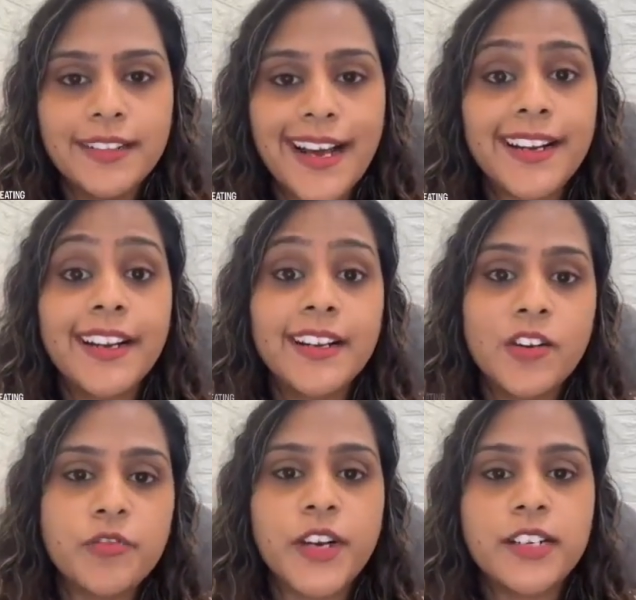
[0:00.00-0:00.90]
that get
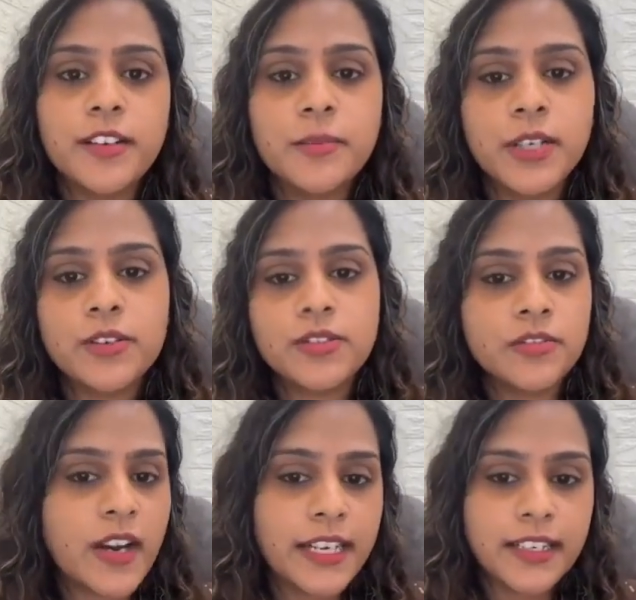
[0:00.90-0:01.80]
affected because of
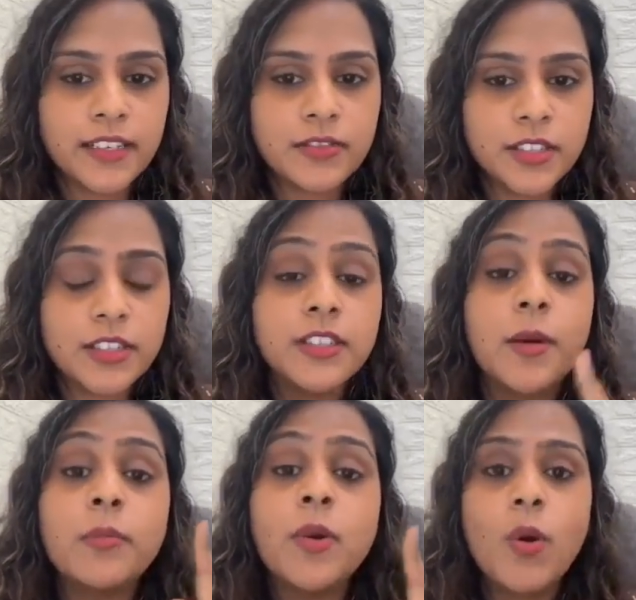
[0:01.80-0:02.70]
fatty liver?
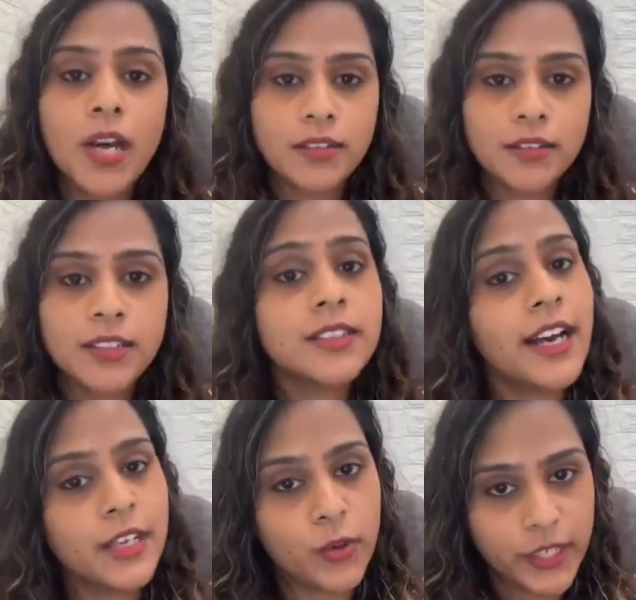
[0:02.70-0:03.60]
Number one, the
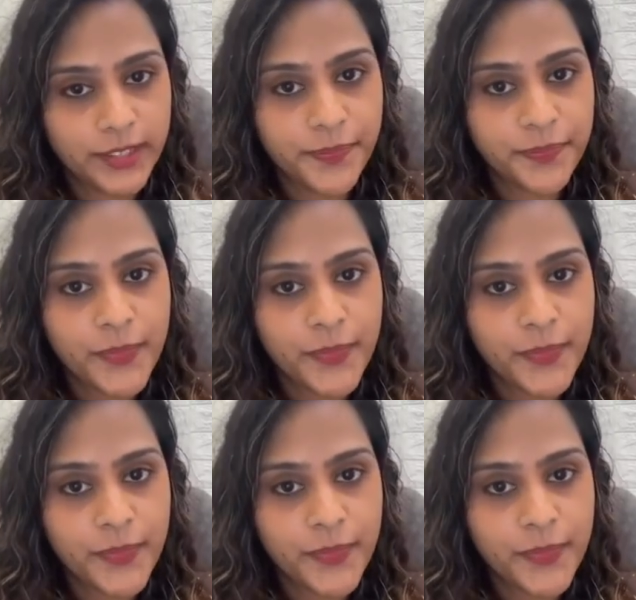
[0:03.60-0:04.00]
thyroid.